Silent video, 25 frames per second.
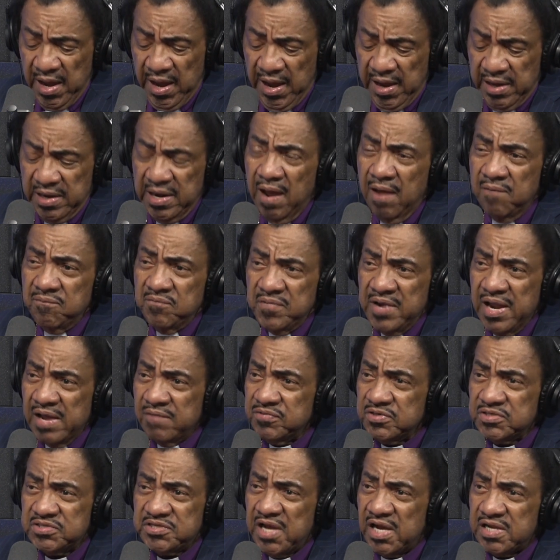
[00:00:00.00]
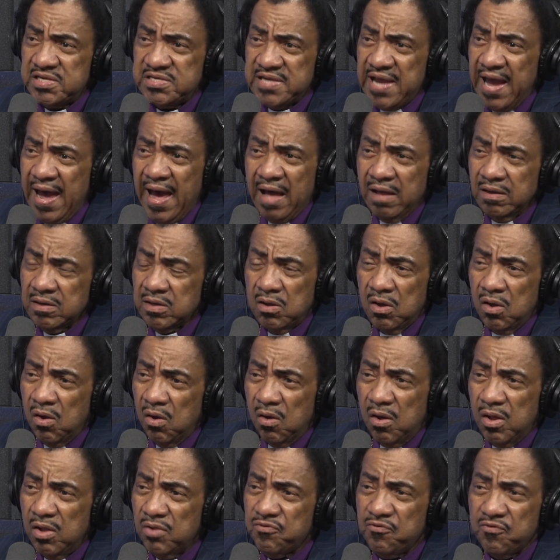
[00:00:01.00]
And I've never touched
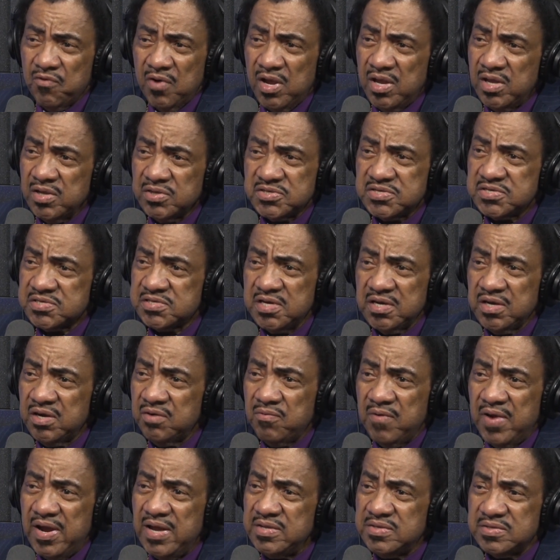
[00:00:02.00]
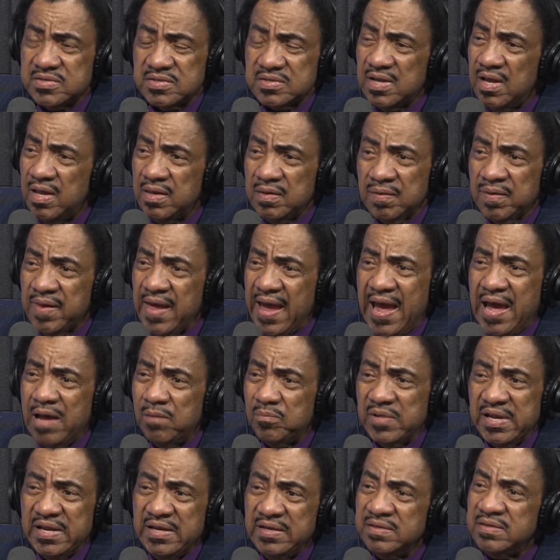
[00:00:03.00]
alcohol, drugs, cigarettes,
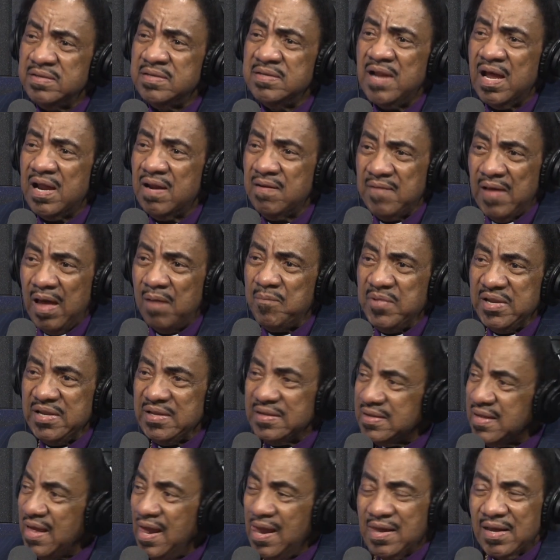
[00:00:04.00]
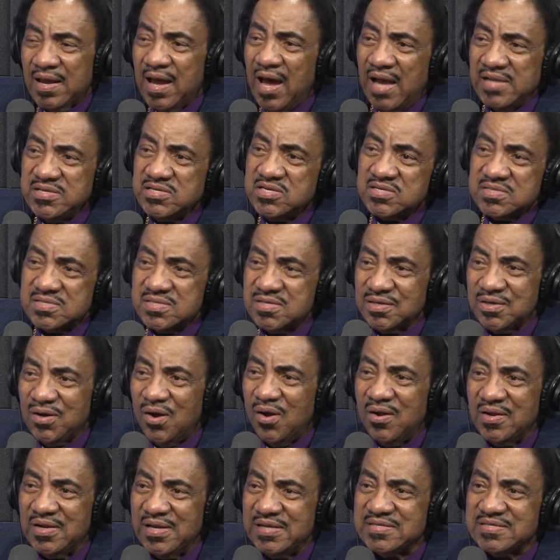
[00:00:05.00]
gambling, none of that. I mean, God just took
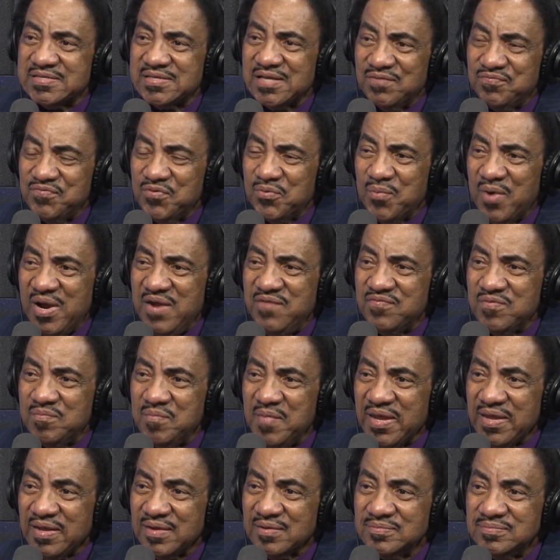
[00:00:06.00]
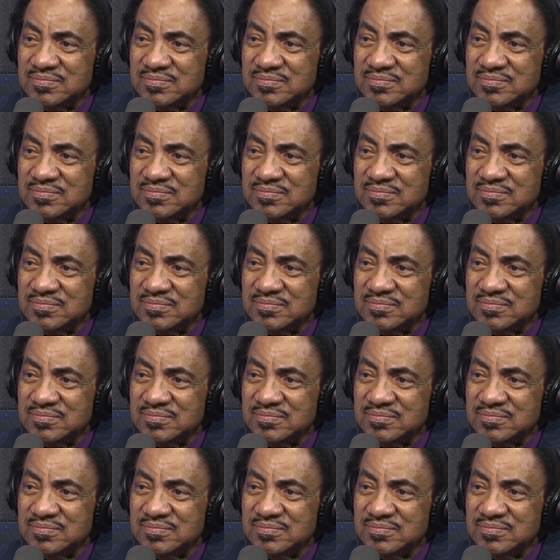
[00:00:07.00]
all that stuff away from me.